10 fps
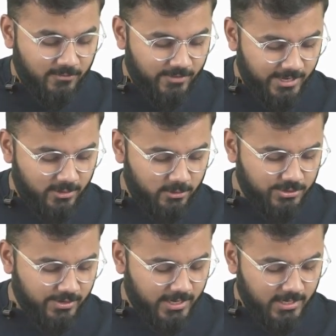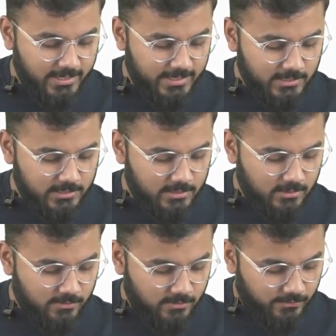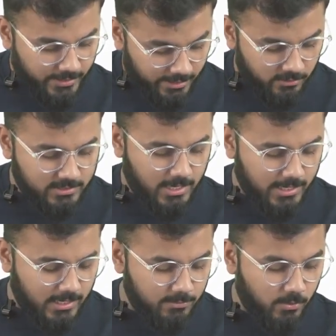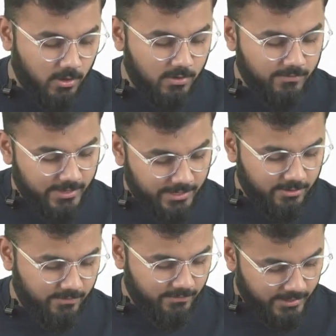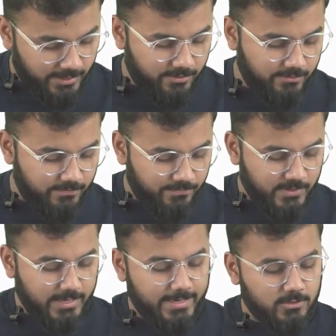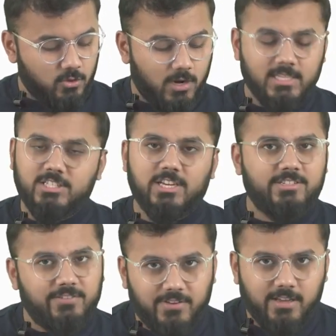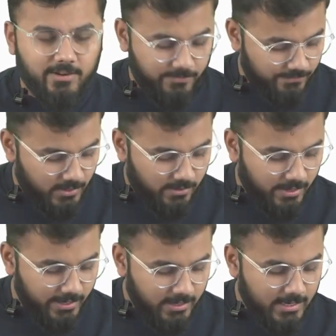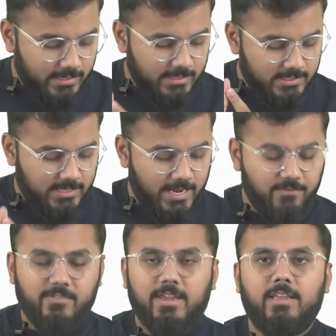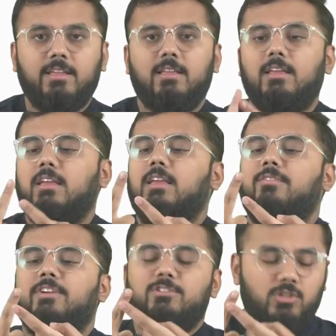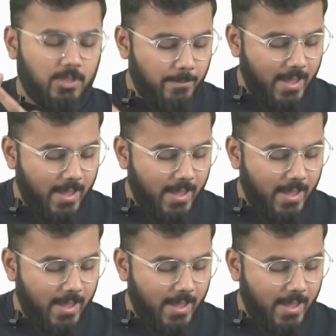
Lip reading: Very good, Shreya. It is very good, Saikat Paul. Very good, very good. It is called as jersey finger, right? The same way, if it is on the